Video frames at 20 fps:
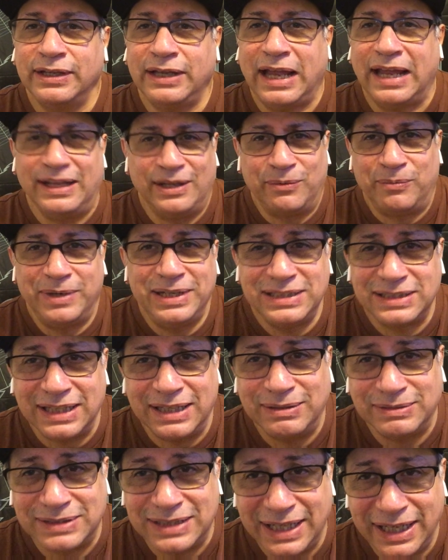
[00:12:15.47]
And the reason
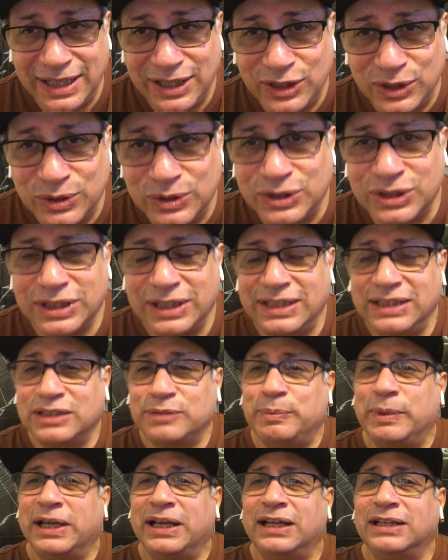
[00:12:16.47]
I'm saying usually is
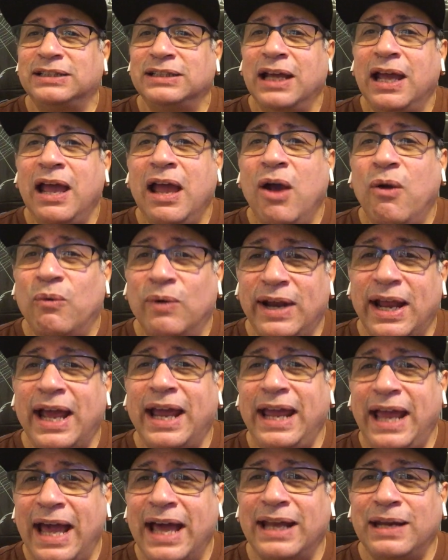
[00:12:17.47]
because when I
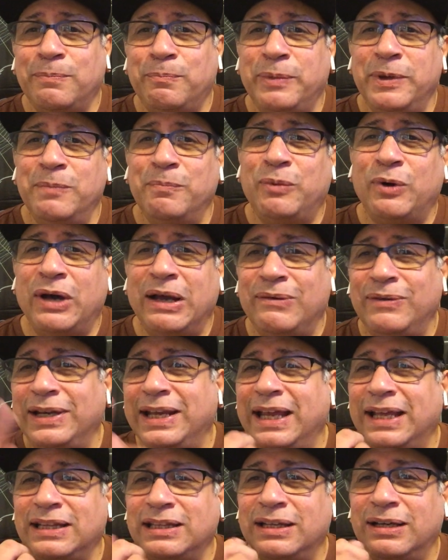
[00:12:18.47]
had a pimple, I would
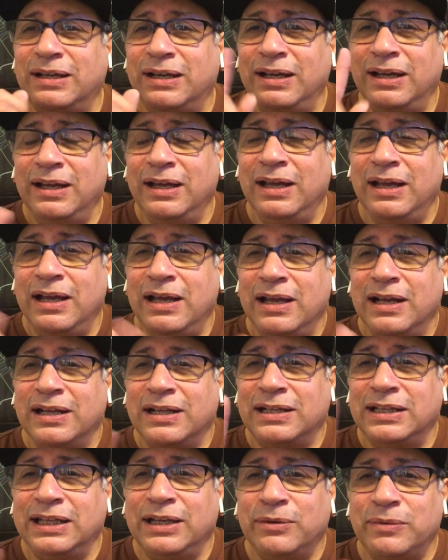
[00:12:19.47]
get the
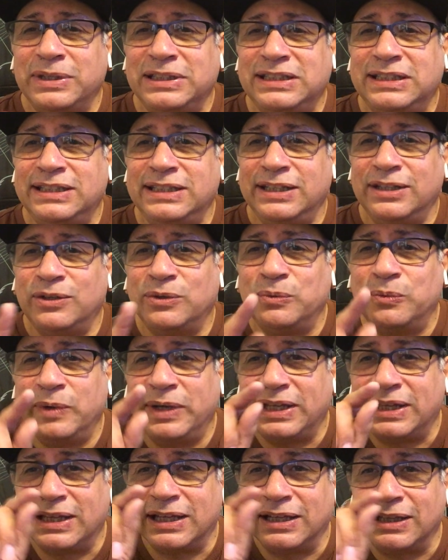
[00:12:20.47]
Clearasil
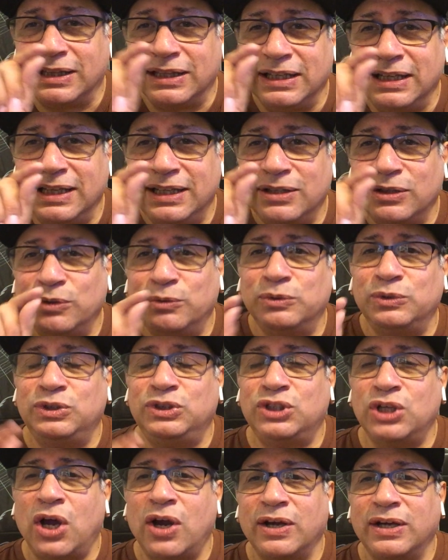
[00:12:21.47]
with a little
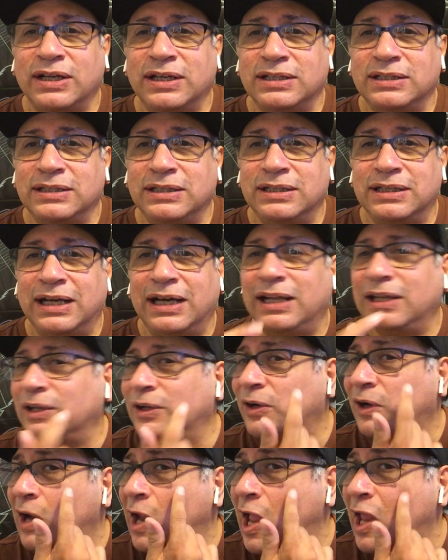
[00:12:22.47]
dark
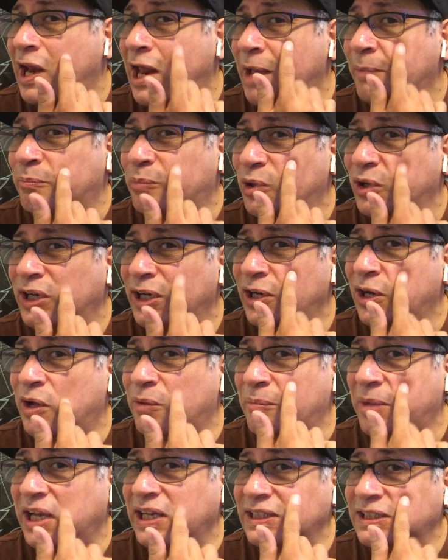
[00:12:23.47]
color and I put it
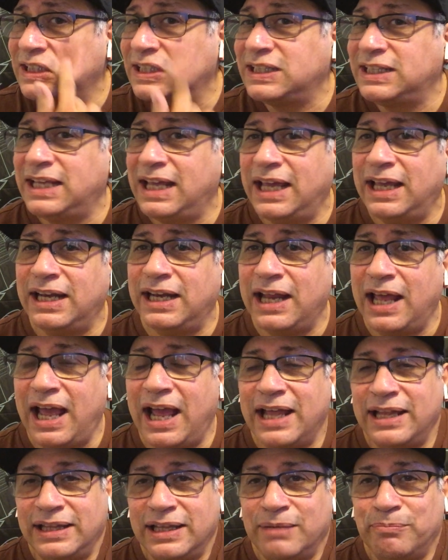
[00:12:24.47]
on my skin
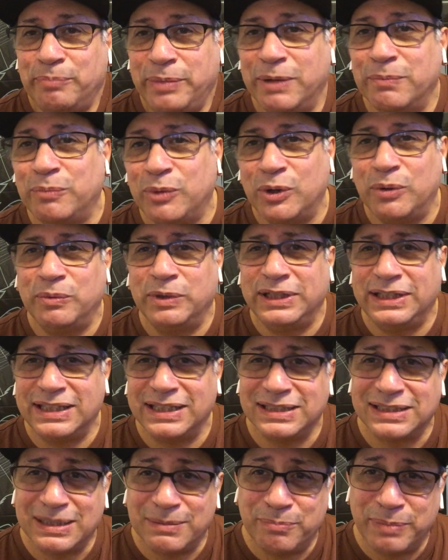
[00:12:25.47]
and the pimple would
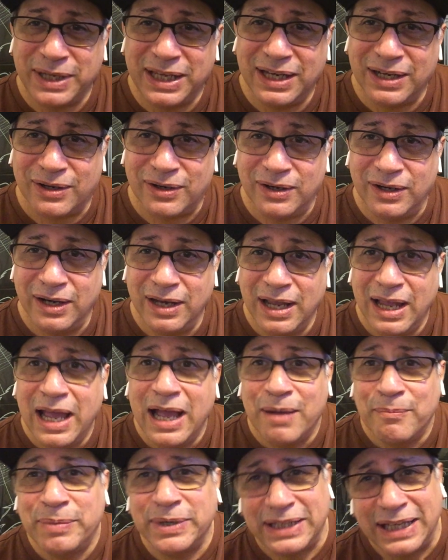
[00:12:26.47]
disappear.
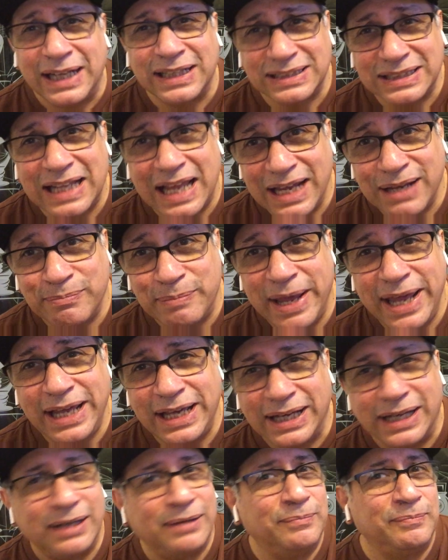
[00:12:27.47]
But that's like
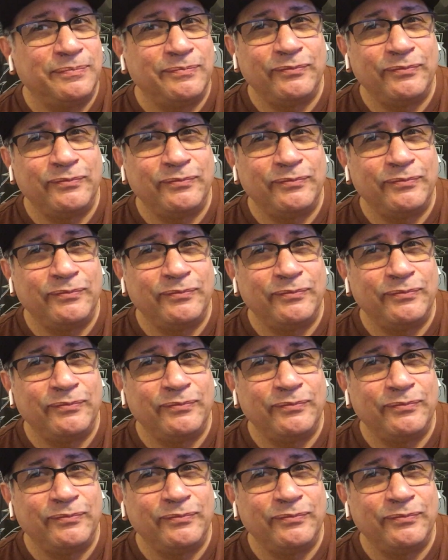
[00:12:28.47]
makeup.